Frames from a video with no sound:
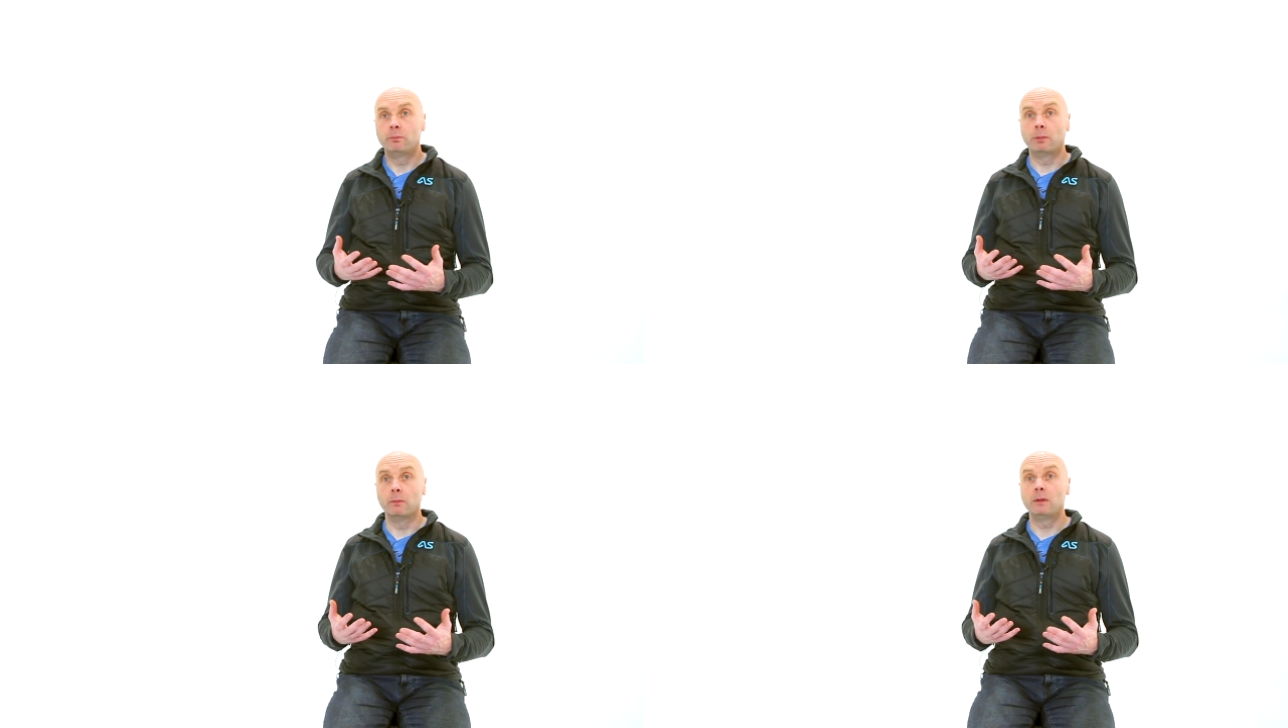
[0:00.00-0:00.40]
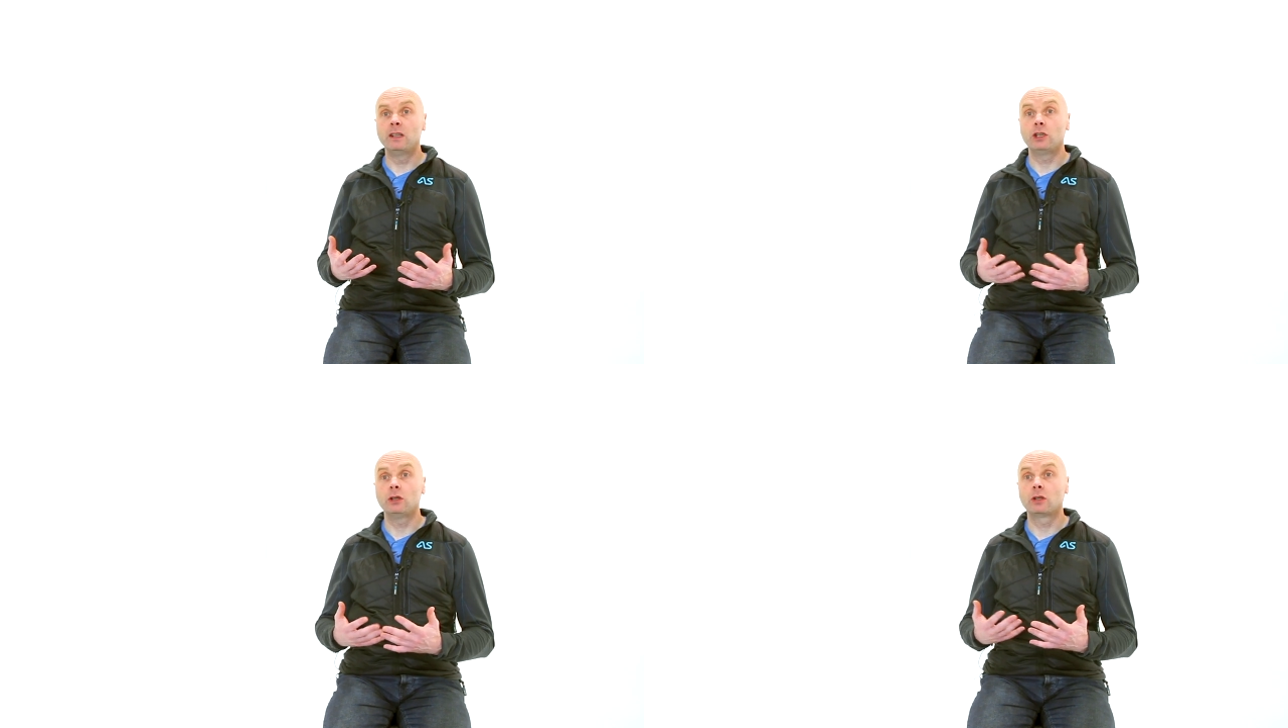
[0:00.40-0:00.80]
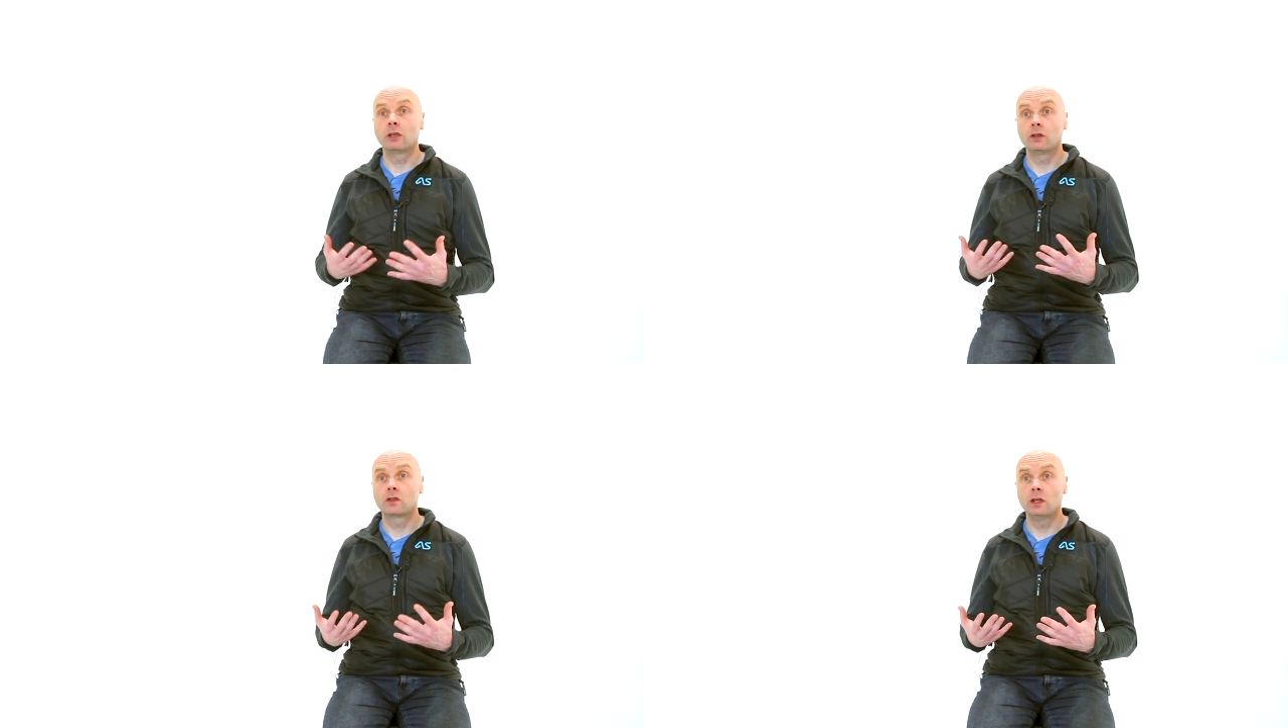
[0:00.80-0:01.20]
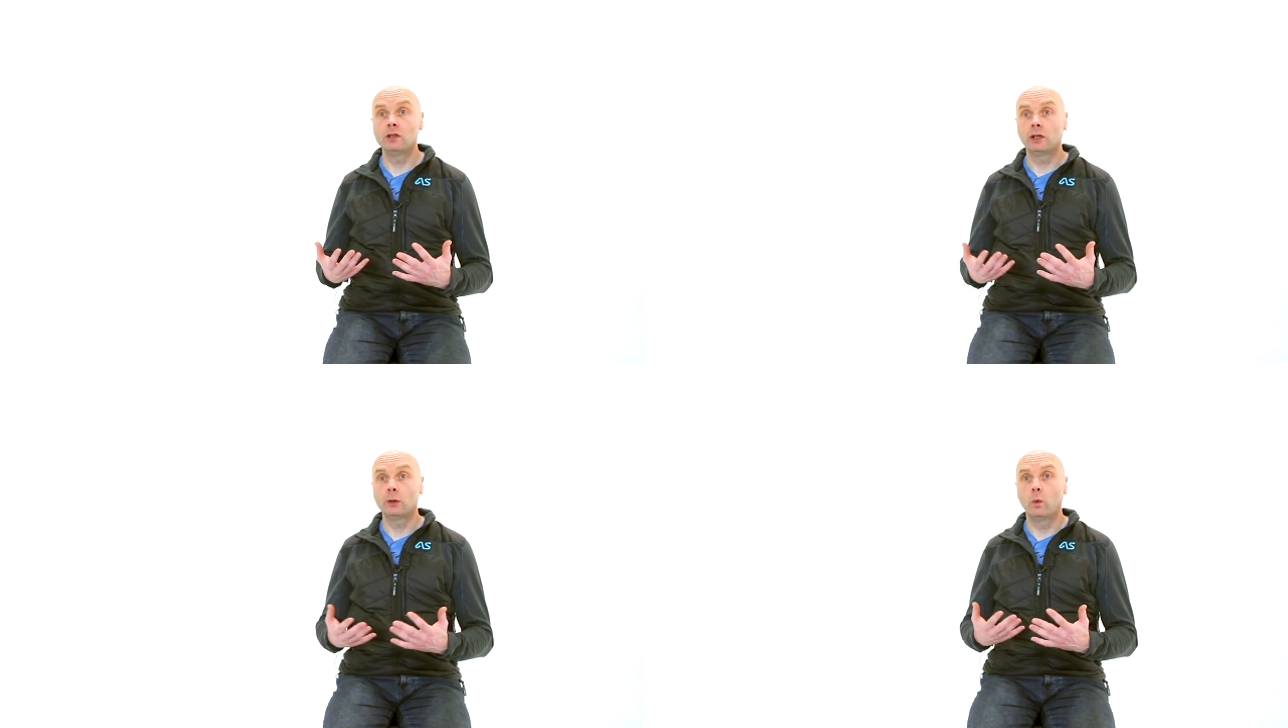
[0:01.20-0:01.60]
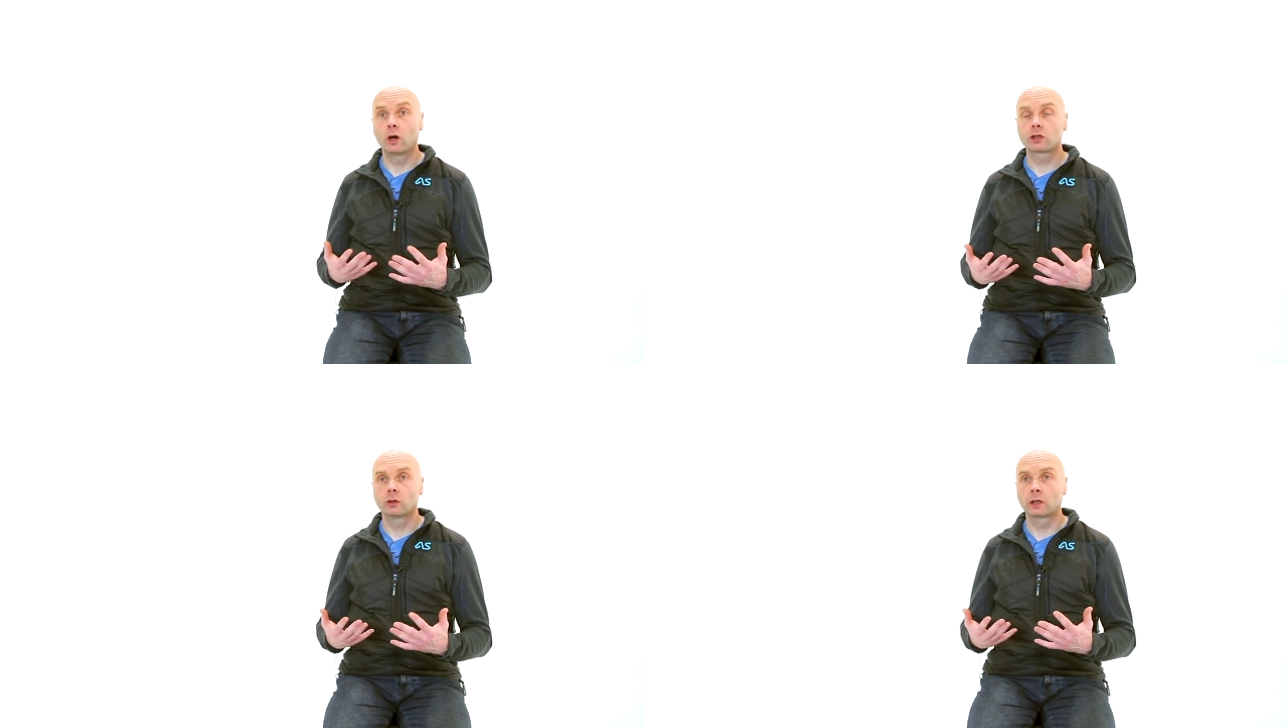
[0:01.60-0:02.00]
but mean that you can continually
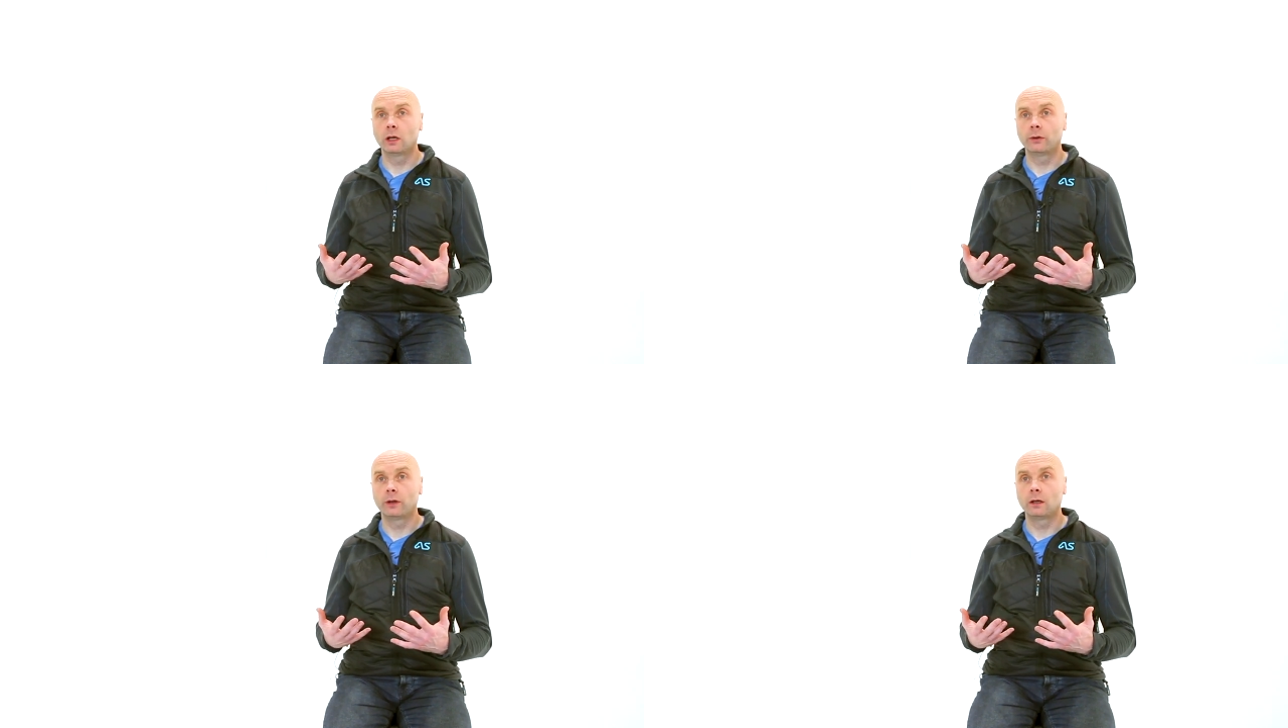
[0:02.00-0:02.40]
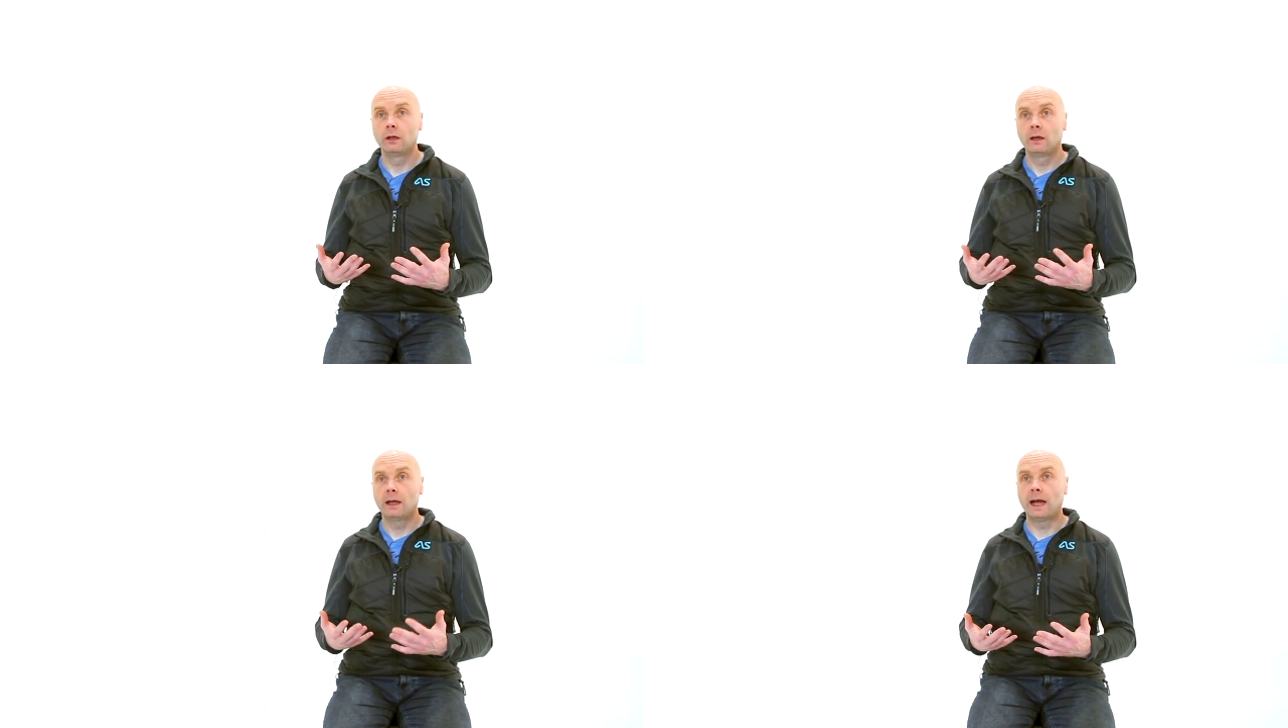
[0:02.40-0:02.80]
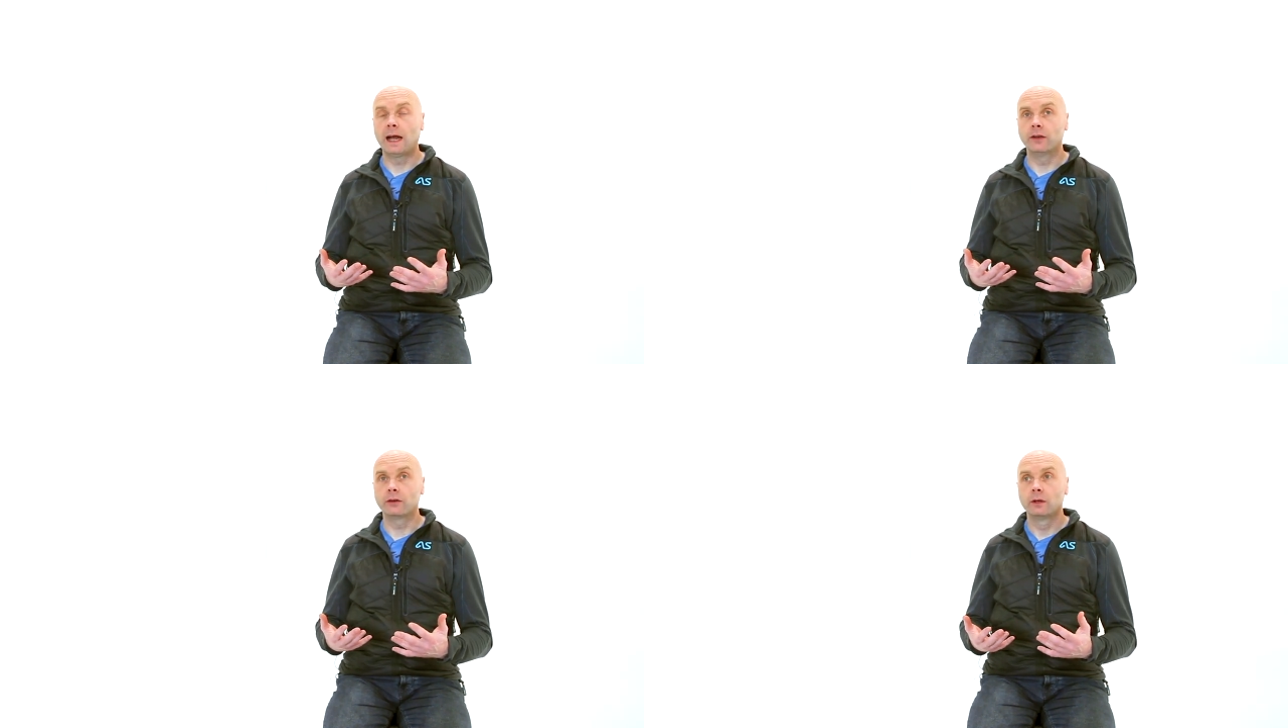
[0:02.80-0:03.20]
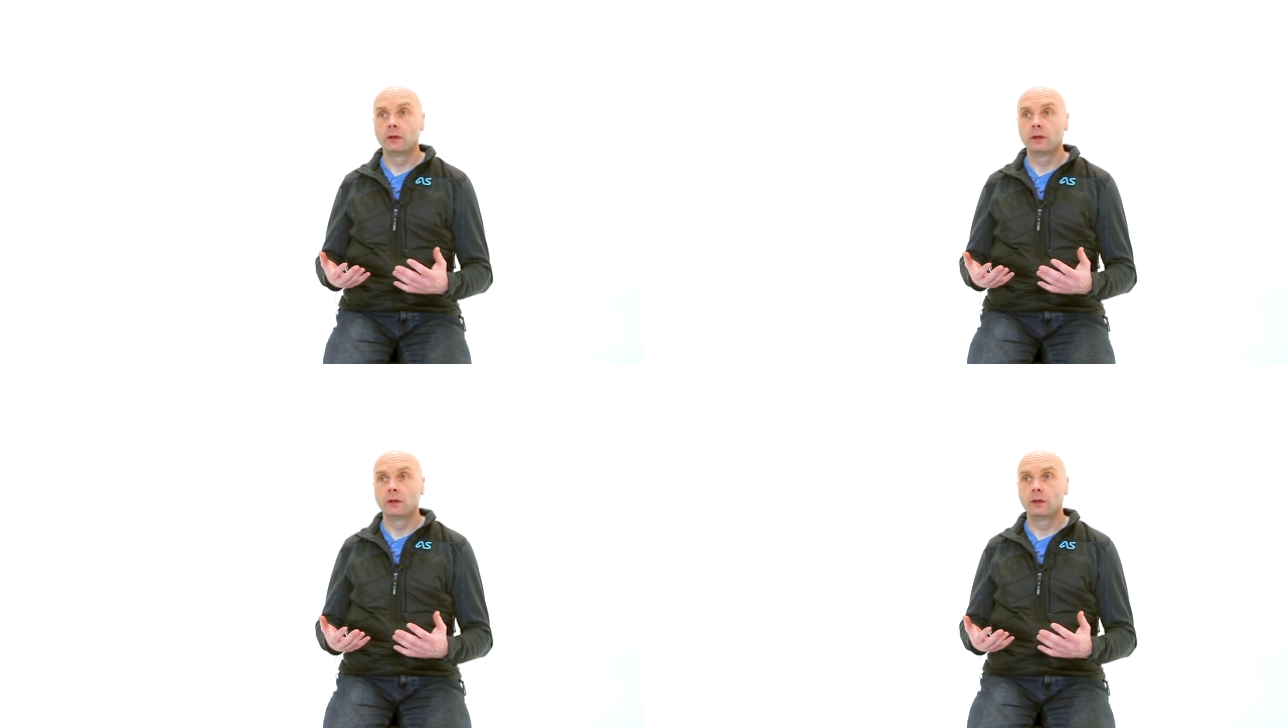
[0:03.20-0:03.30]
wash your clothing, and